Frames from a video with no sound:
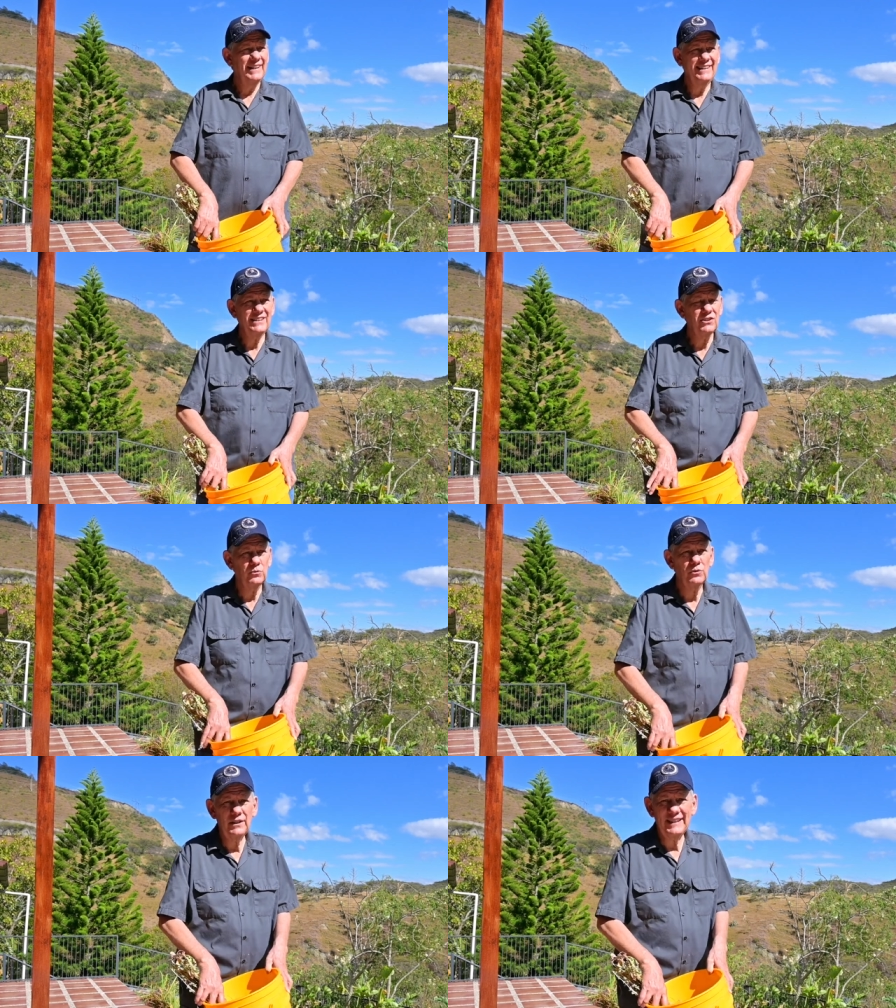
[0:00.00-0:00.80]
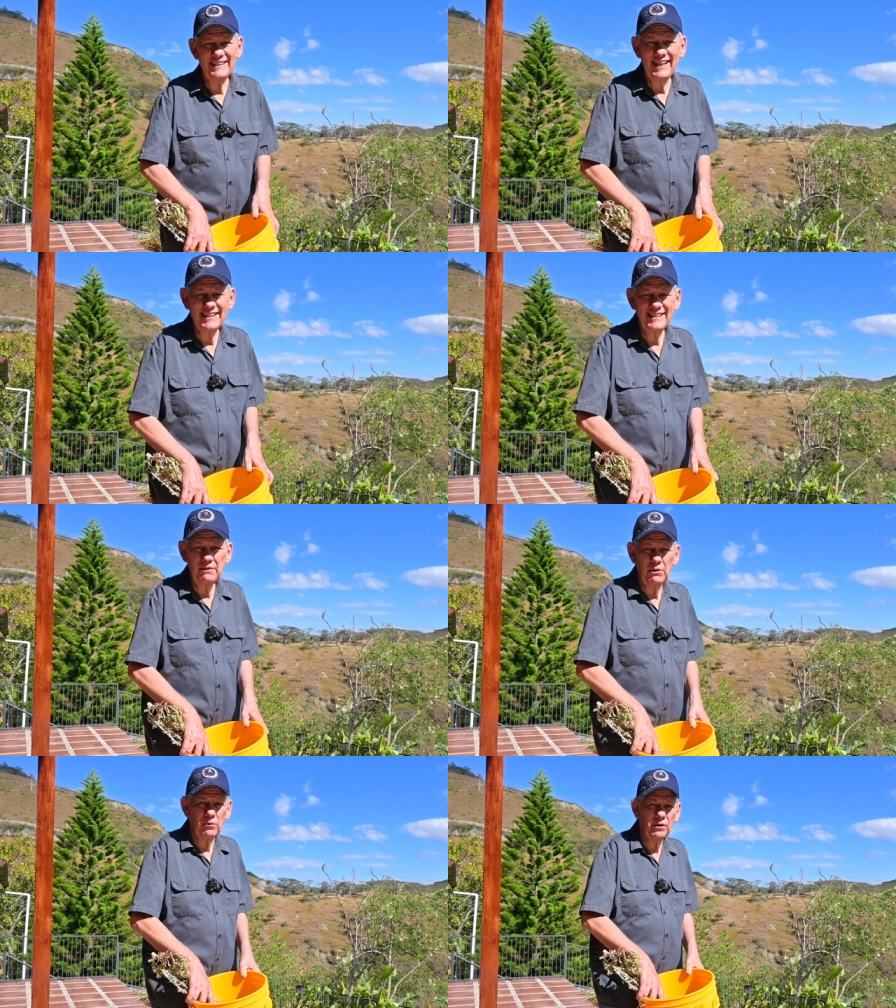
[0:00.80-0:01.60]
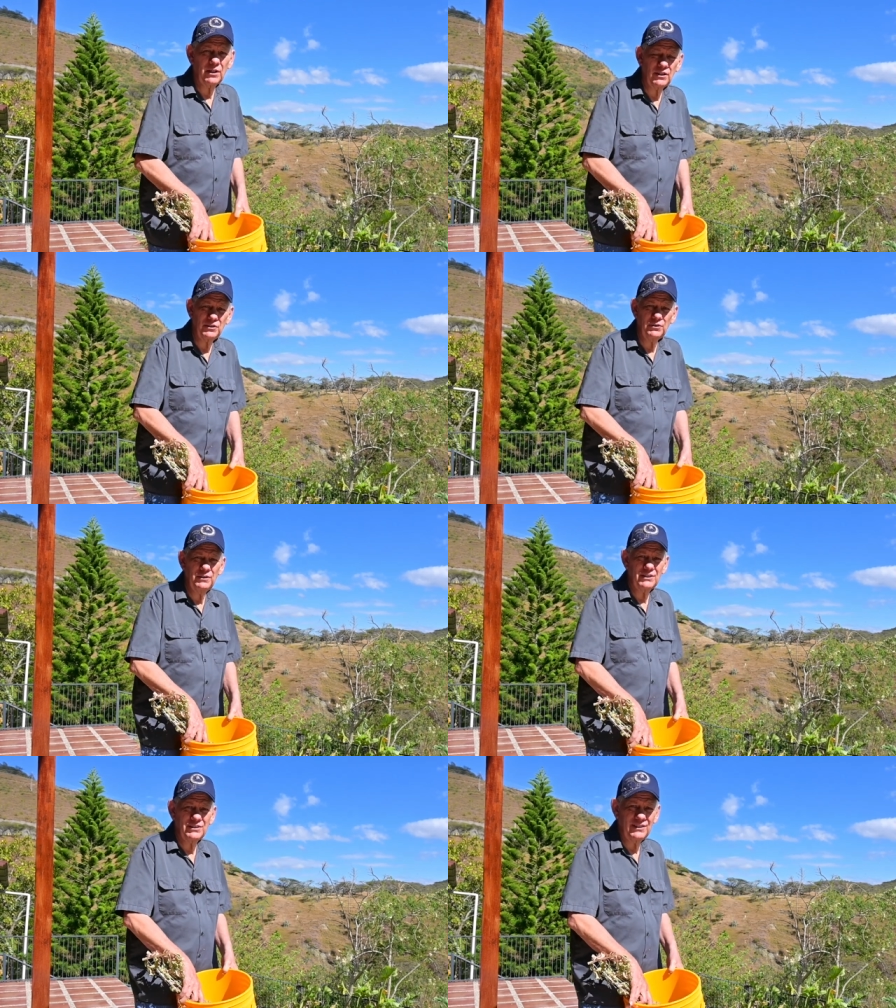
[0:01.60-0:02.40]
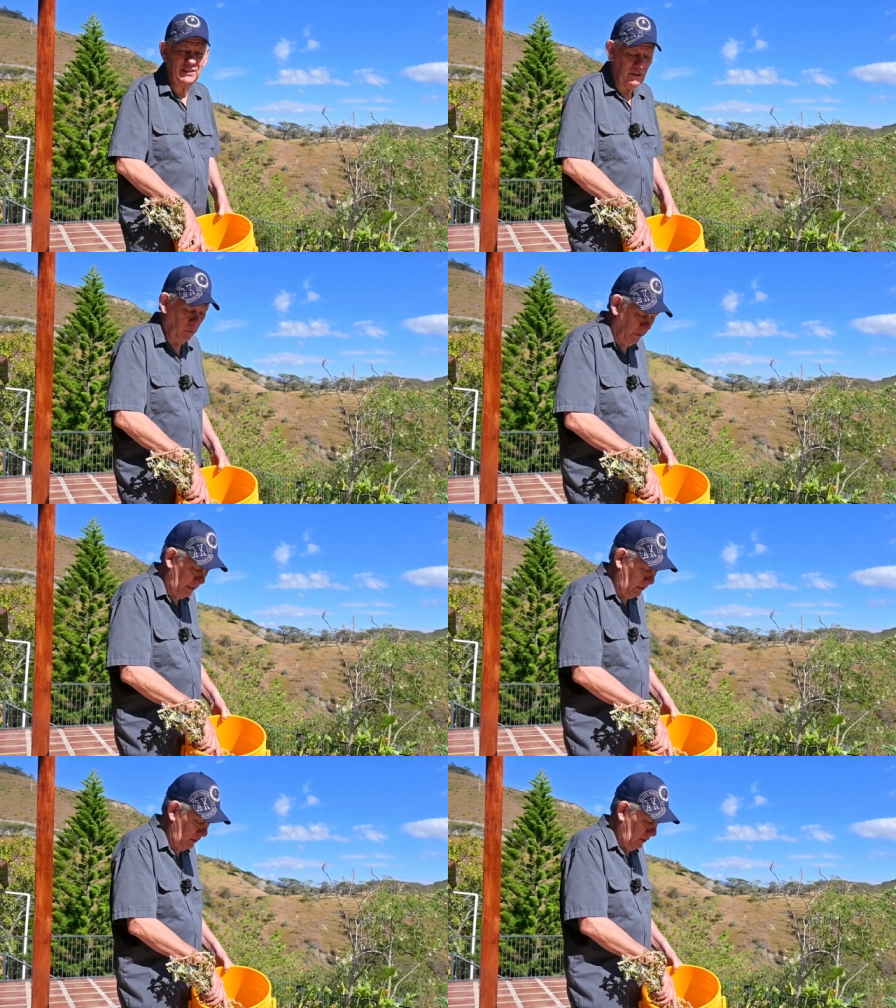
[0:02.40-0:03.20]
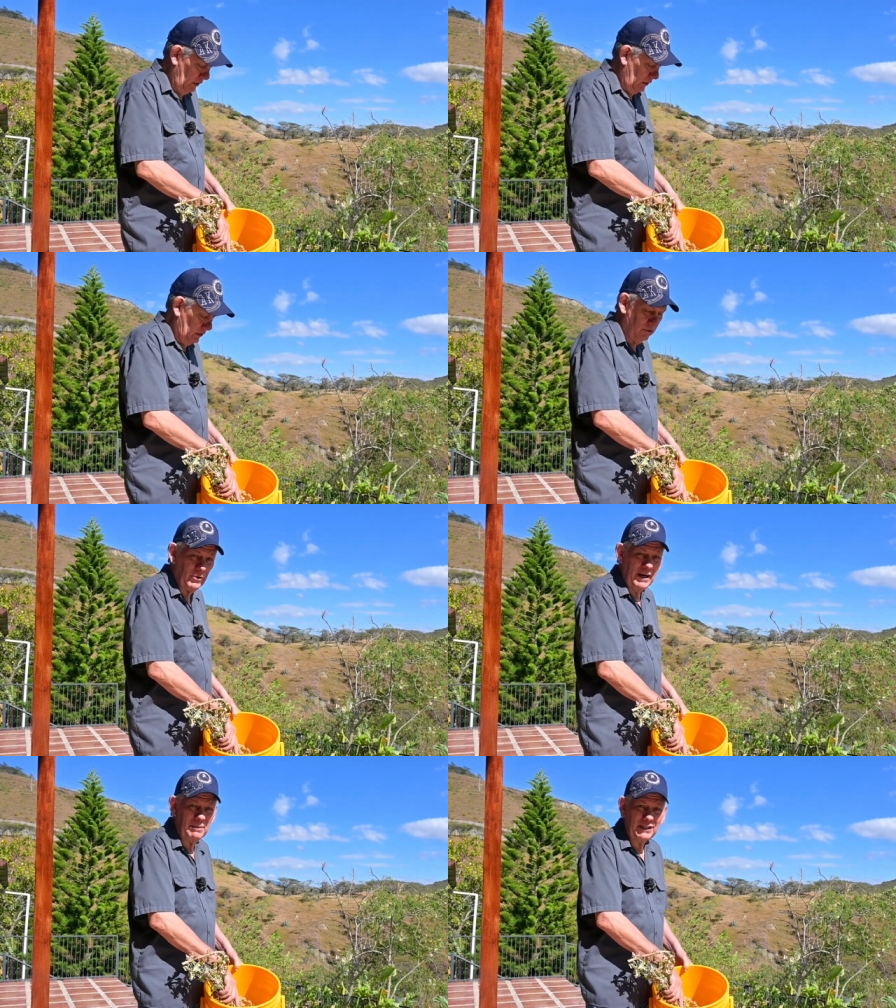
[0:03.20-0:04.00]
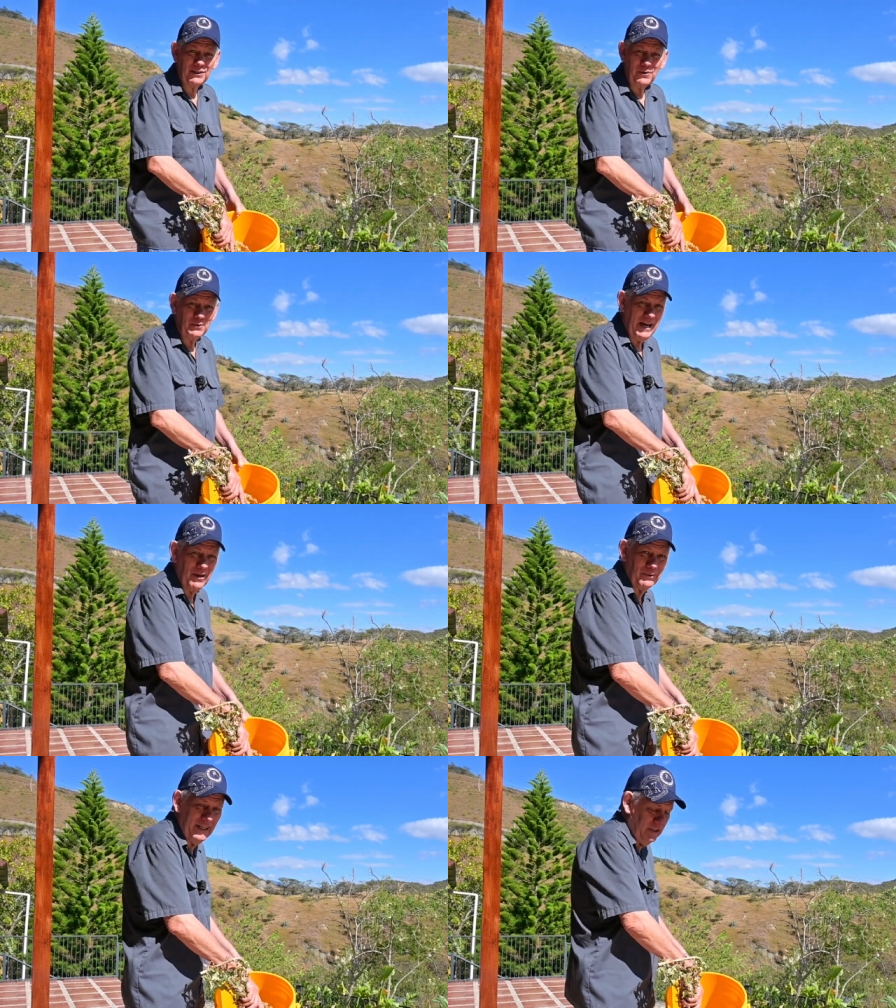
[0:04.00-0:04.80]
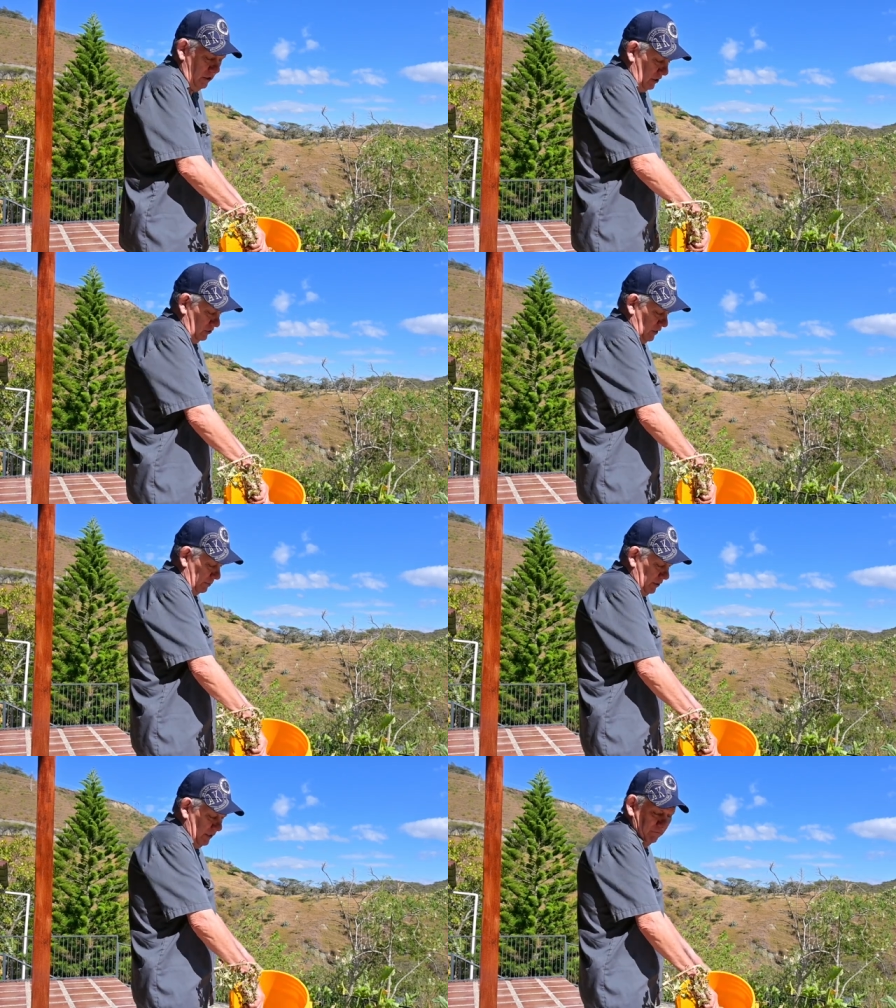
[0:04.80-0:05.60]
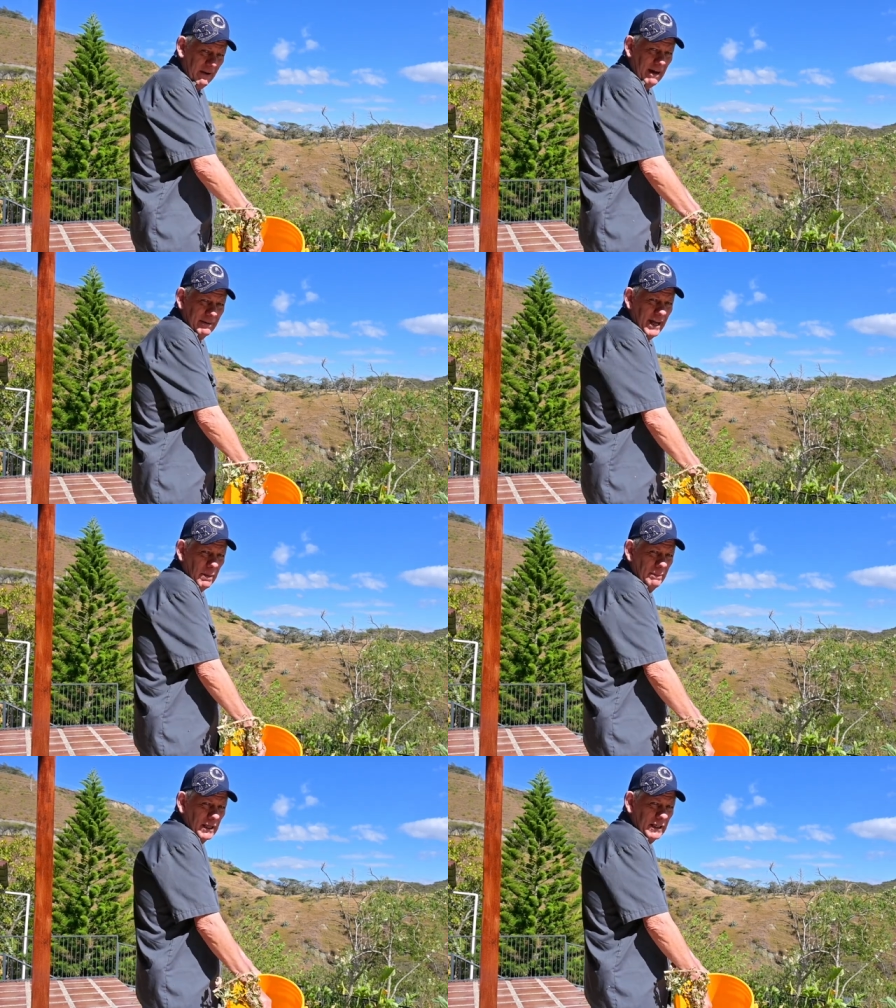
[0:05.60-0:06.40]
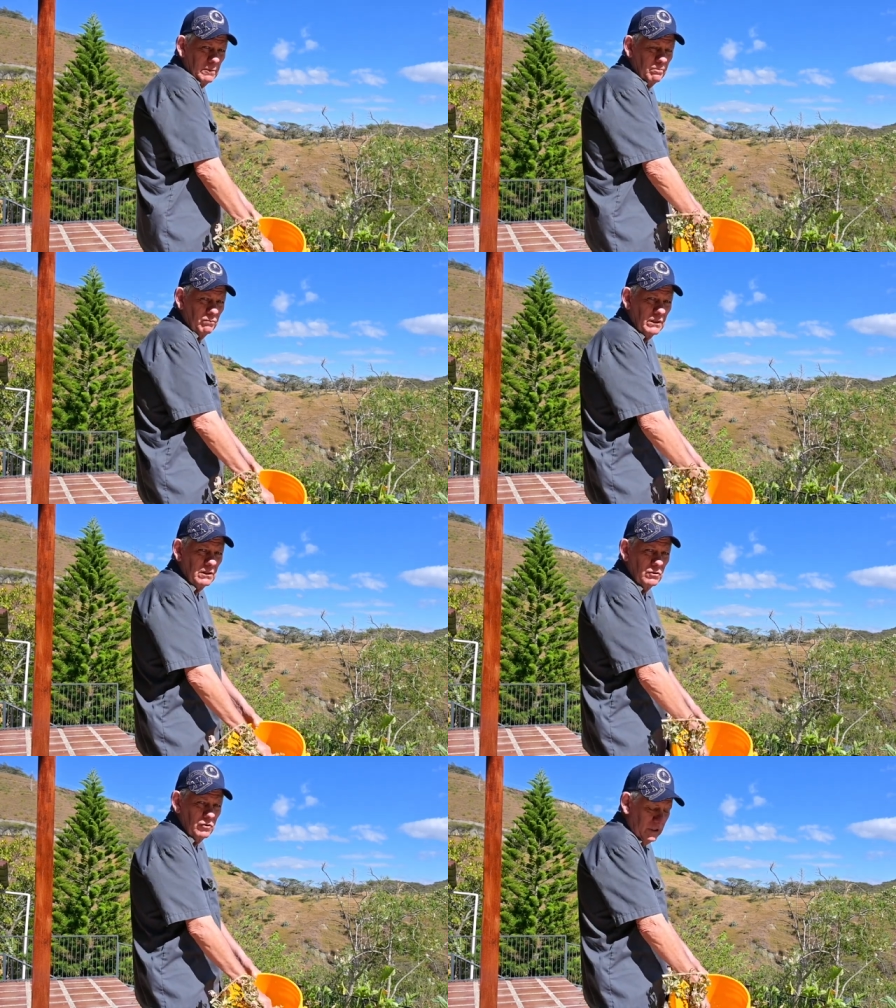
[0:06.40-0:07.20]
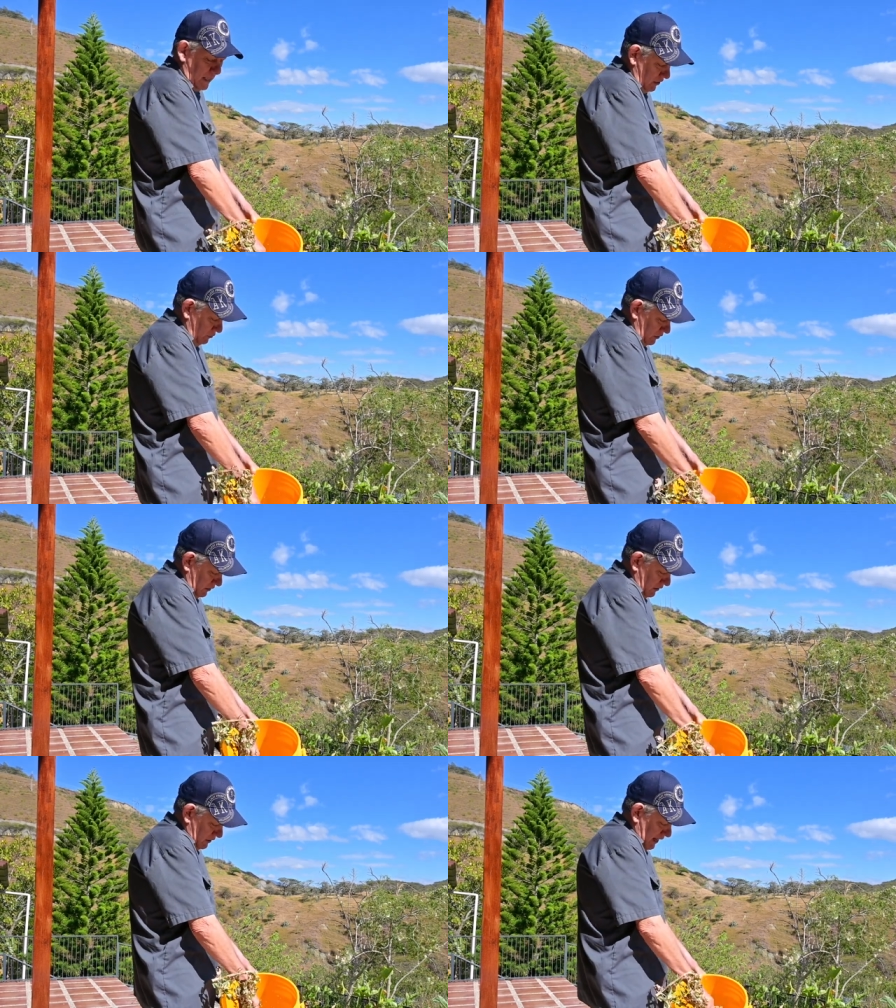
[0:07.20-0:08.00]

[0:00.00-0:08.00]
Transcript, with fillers: And this is really dusty, but we're gonna do this here in the wind to try to make it go downrange. So I put it in a five gallon bucket, shake it real good